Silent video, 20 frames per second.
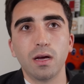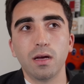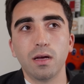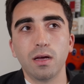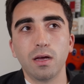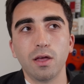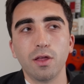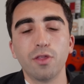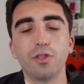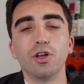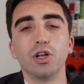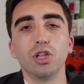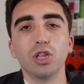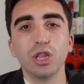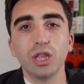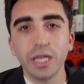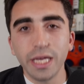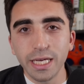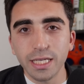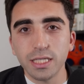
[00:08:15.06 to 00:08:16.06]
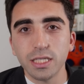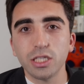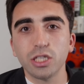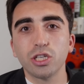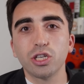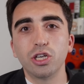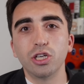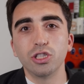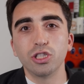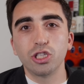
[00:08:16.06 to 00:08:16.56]
the
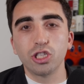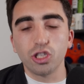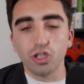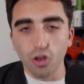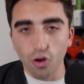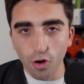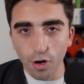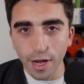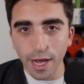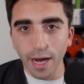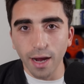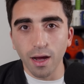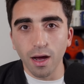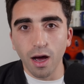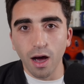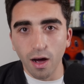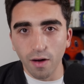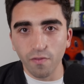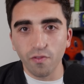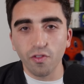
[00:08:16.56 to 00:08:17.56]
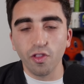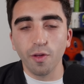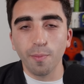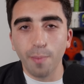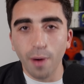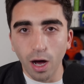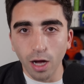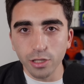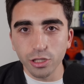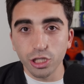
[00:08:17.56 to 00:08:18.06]
least concerning of the
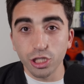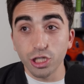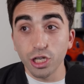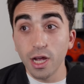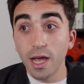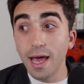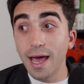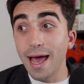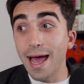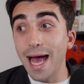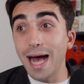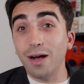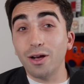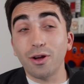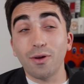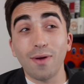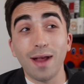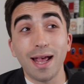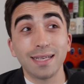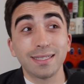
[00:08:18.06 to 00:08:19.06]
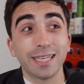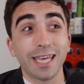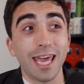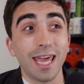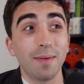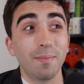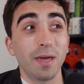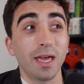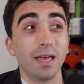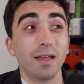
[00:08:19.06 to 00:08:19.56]
bunch. Alcaraz
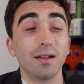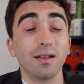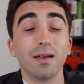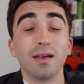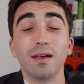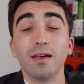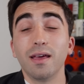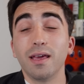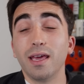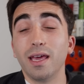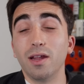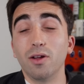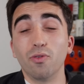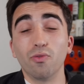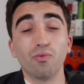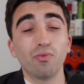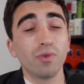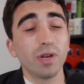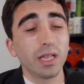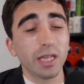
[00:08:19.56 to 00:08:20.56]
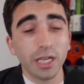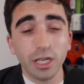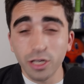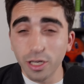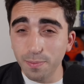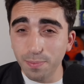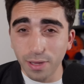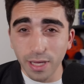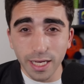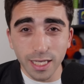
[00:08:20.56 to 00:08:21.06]
came in in a really
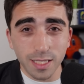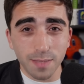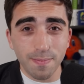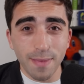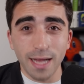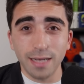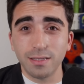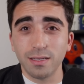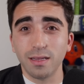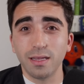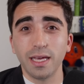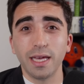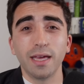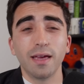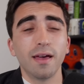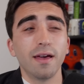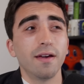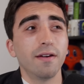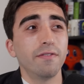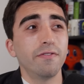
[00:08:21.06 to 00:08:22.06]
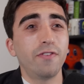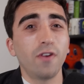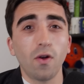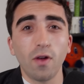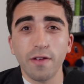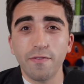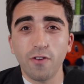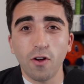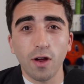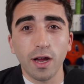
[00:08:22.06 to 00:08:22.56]
good place mentally, very,
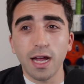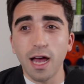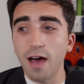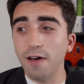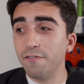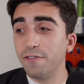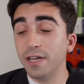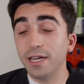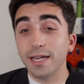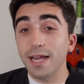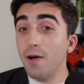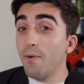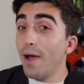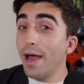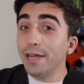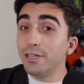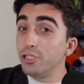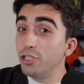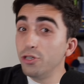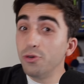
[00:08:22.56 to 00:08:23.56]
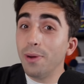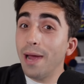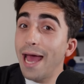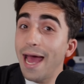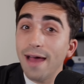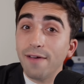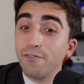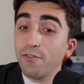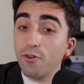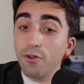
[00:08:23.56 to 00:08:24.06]
very confident. Now, I do
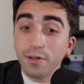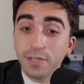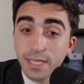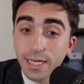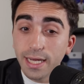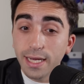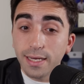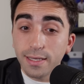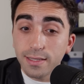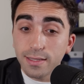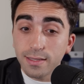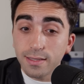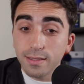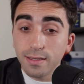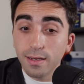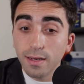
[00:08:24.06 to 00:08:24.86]
have critiques,